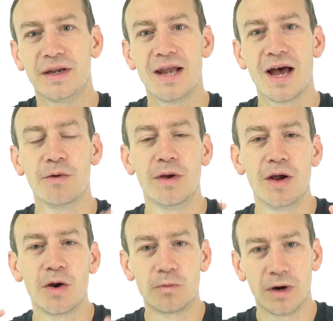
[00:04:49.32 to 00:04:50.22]
Now,
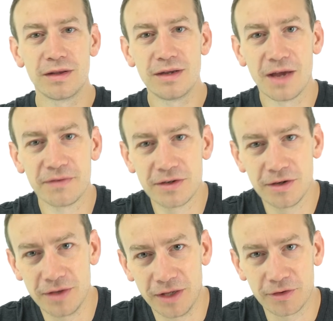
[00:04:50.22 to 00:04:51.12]
rather than having to
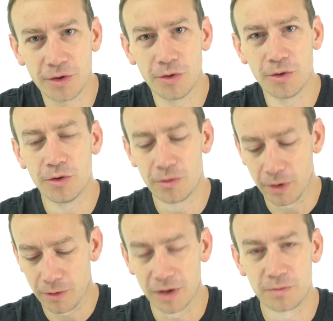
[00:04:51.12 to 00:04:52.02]
do these core or
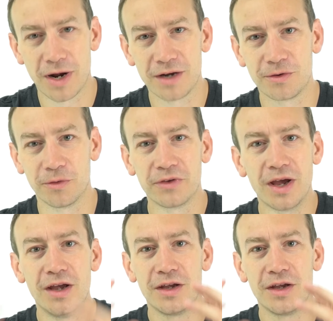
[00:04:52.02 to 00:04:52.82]
required practicals,